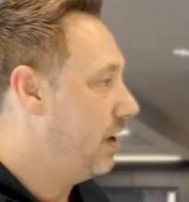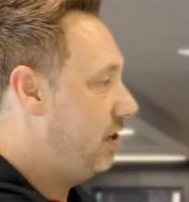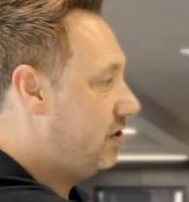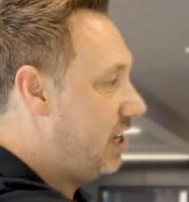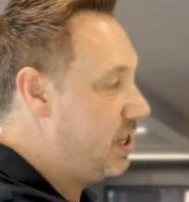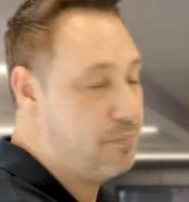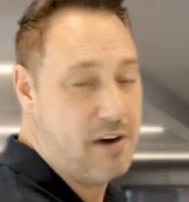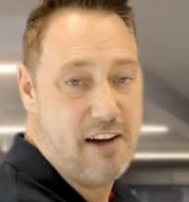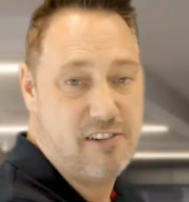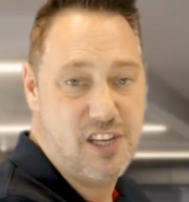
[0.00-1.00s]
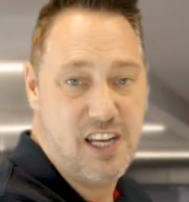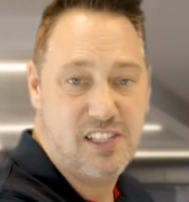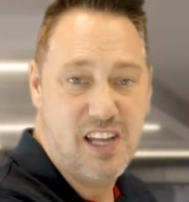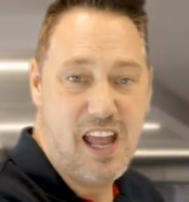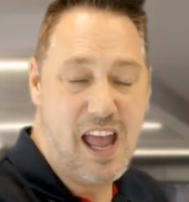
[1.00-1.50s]
You've seen the priorities,
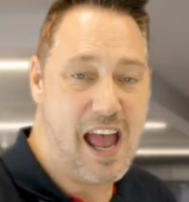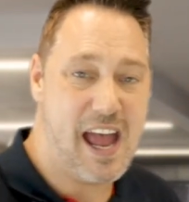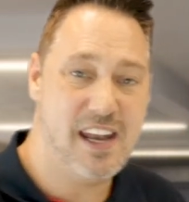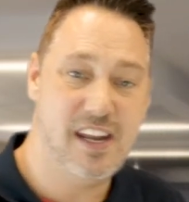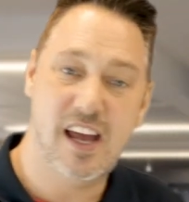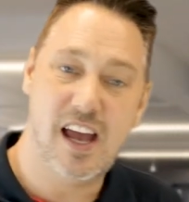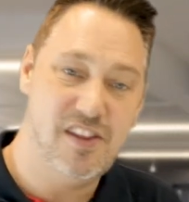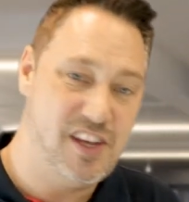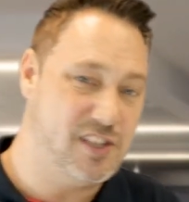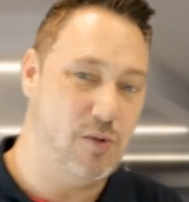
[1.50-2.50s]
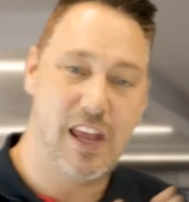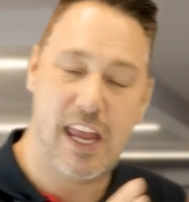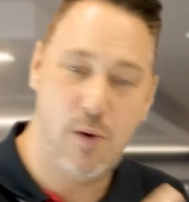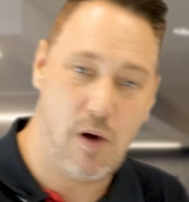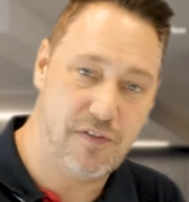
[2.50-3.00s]
and this will get
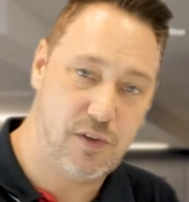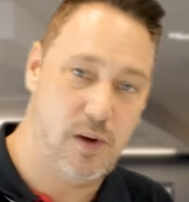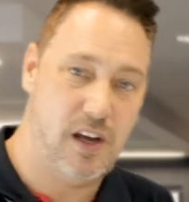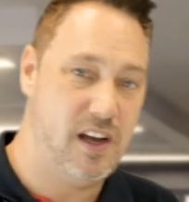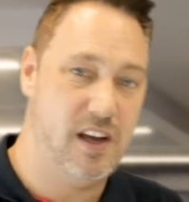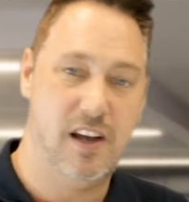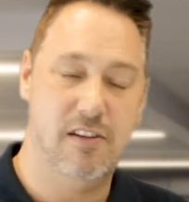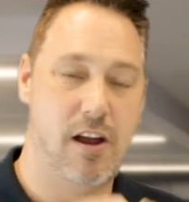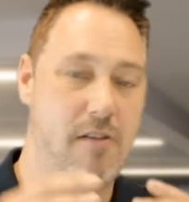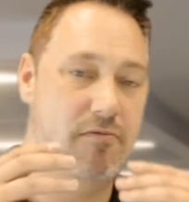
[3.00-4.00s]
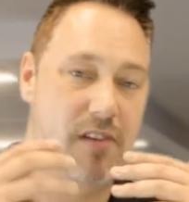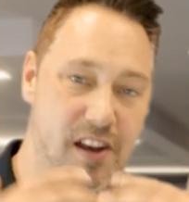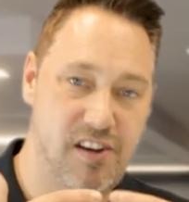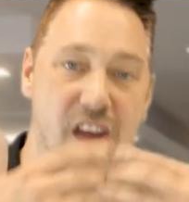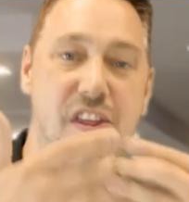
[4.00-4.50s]
you off to
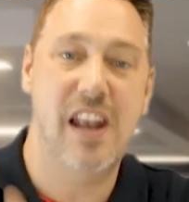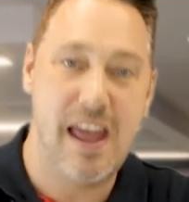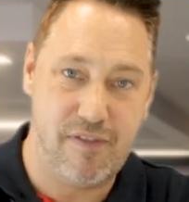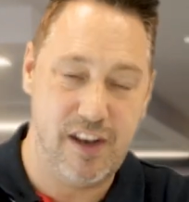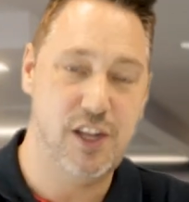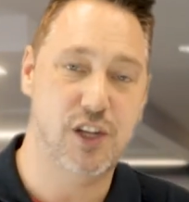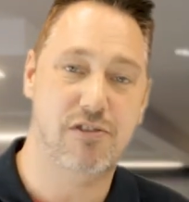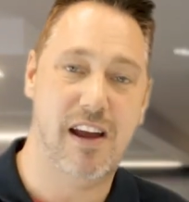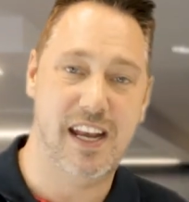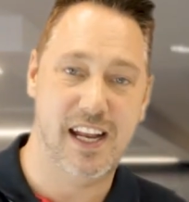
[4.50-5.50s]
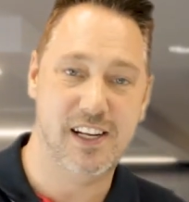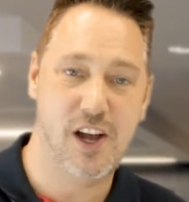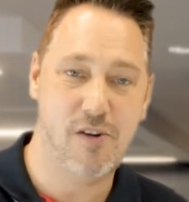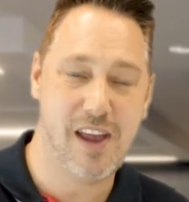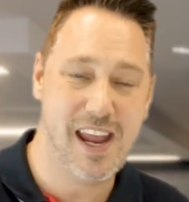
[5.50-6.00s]
another level in your training,
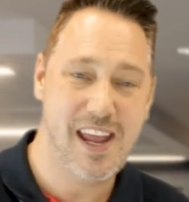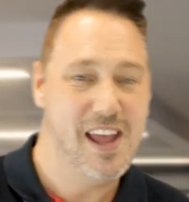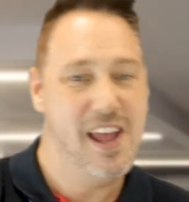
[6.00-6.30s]
okay?